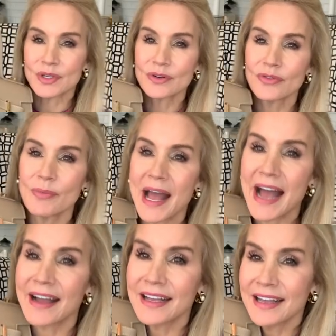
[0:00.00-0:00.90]
beautiful
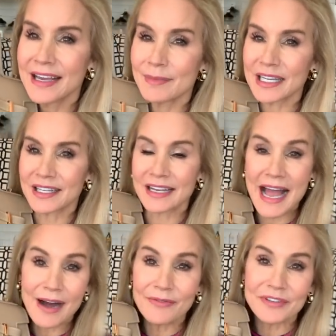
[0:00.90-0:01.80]
bag and my little
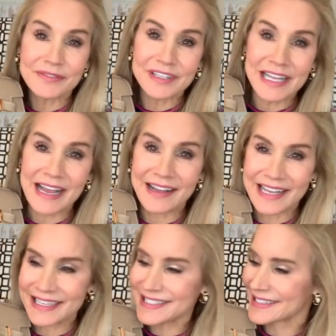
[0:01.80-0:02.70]
outfit of the day, I
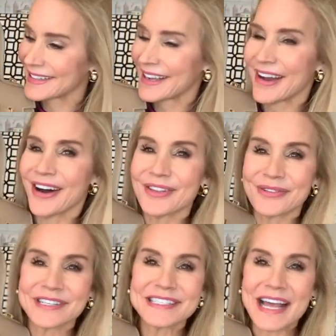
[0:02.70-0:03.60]
guess,
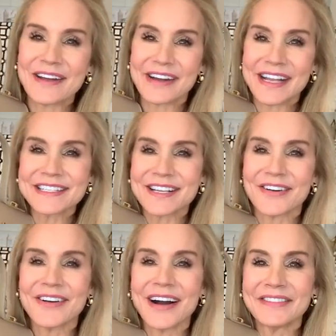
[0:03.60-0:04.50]
although it is Saturday,
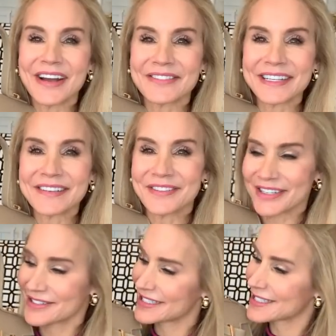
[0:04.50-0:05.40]
so I'm not really
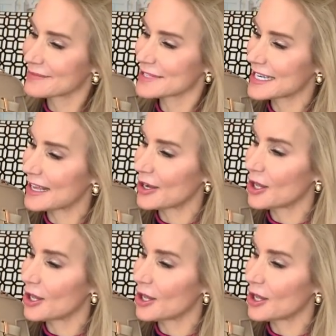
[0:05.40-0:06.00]
very dressed up today at